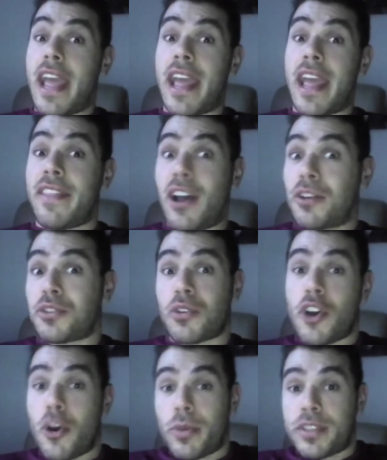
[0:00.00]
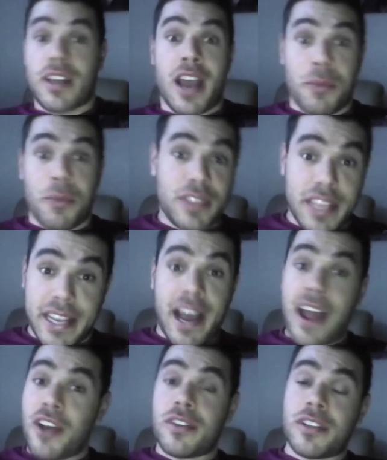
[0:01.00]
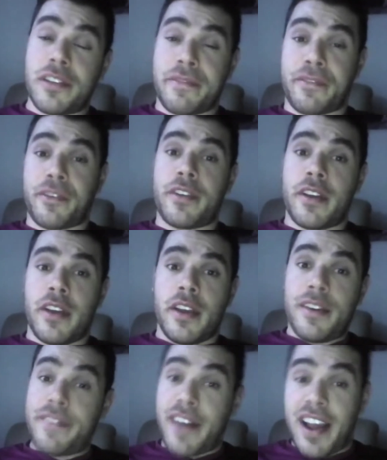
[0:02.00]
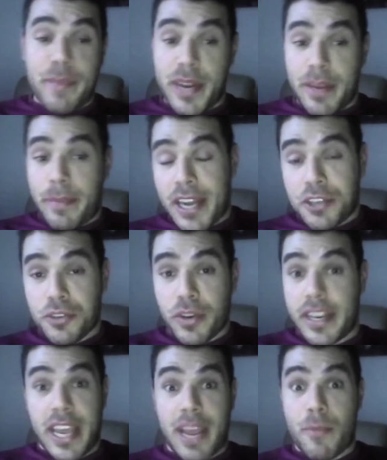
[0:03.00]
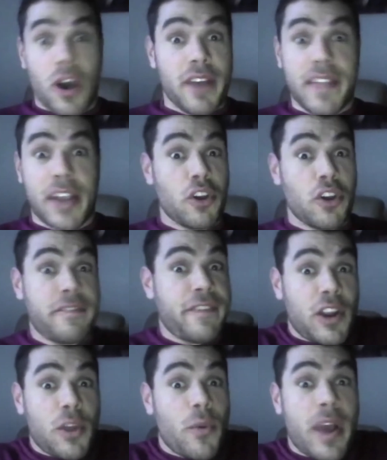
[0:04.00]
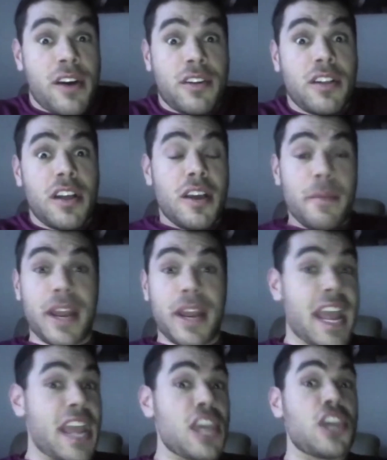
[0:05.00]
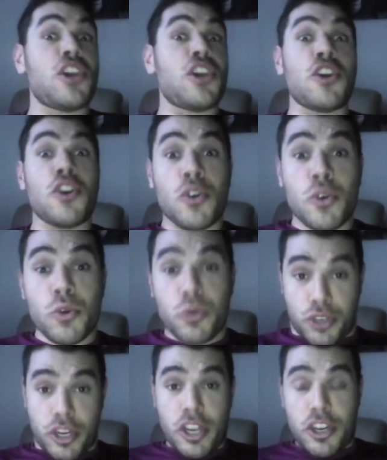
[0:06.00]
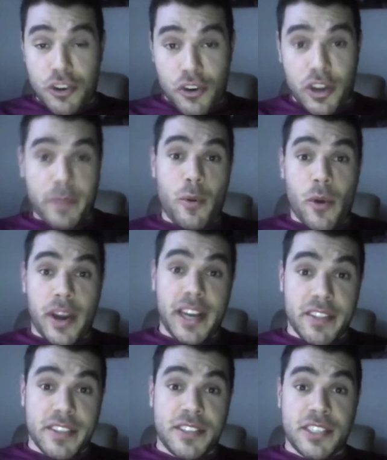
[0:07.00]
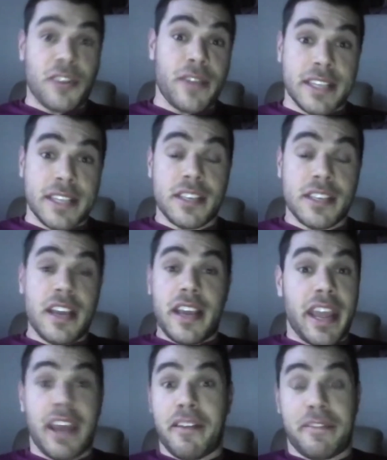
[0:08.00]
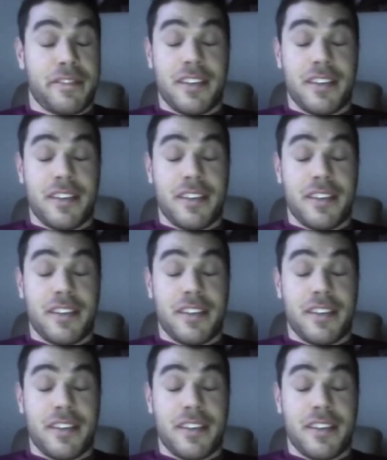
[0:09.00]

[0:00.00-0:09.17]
And they also coincide with the Kyle Clifford 5-minute major in Game 1 that could have very well been a huge turning point in the series if,